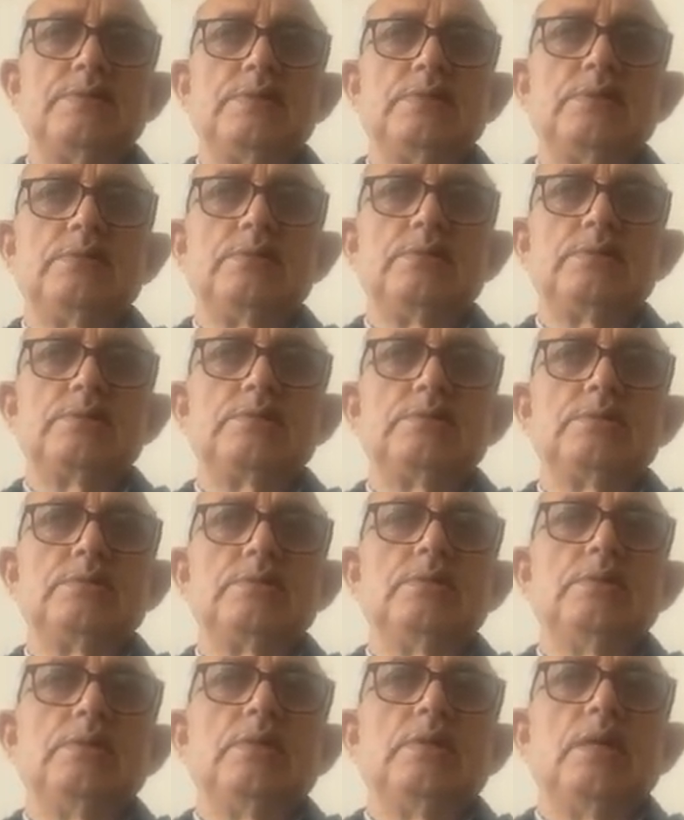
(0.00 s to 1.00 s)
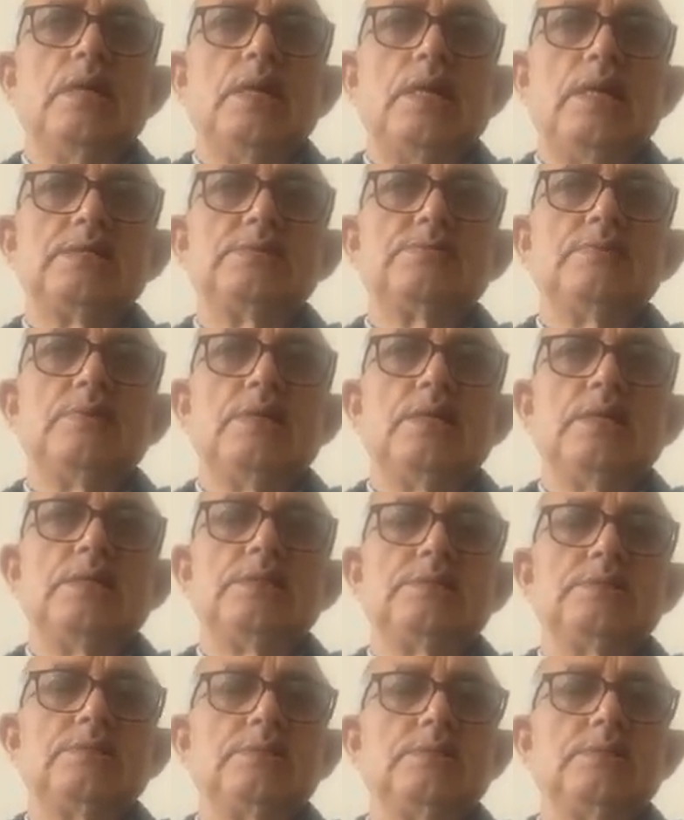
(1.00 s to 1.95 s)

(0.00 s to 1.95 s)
figures, as well as